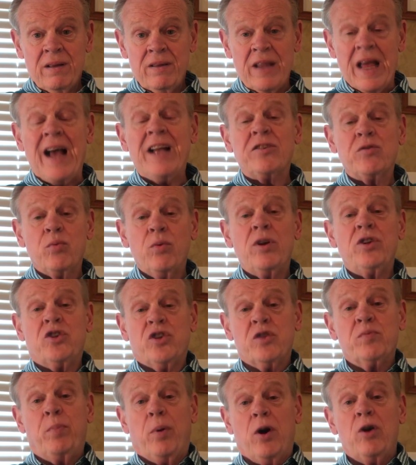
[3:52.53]
That's
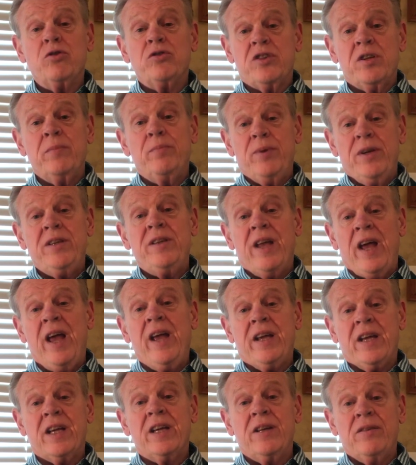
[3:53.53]
what's supposed to be
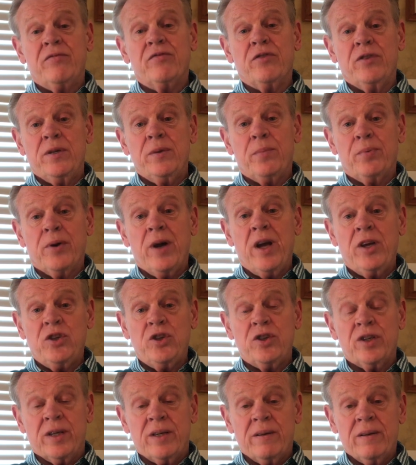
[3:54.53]
taken for
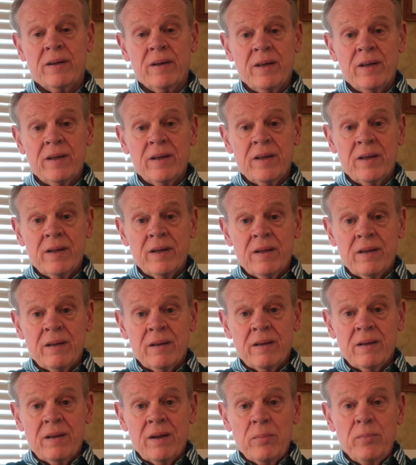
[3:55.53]
depression.
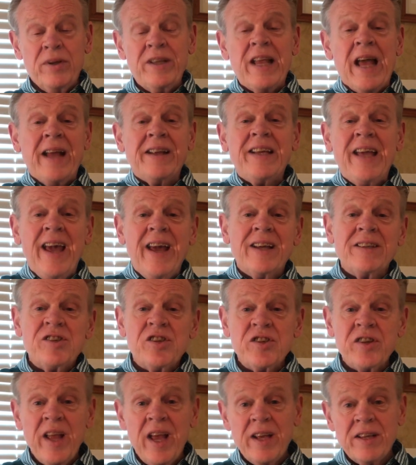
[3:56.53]
But that can't
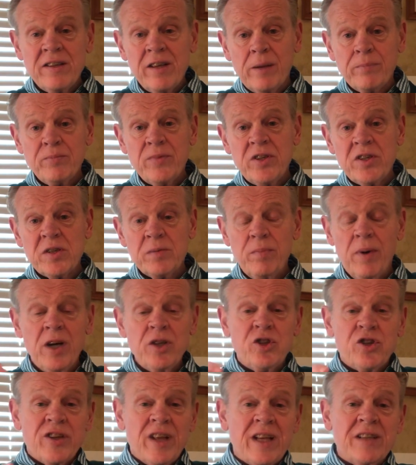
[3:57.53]
stand up to
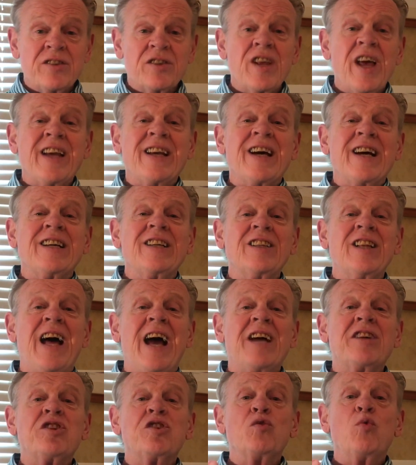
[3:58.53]
sponge. That's like a
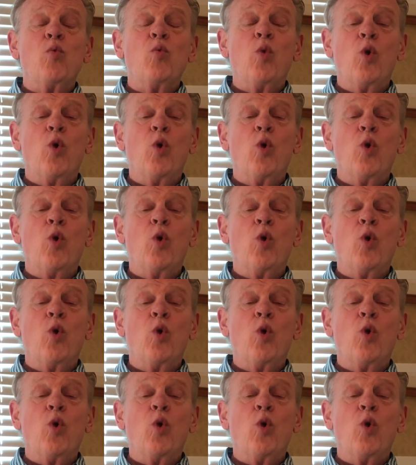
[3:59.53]
glass of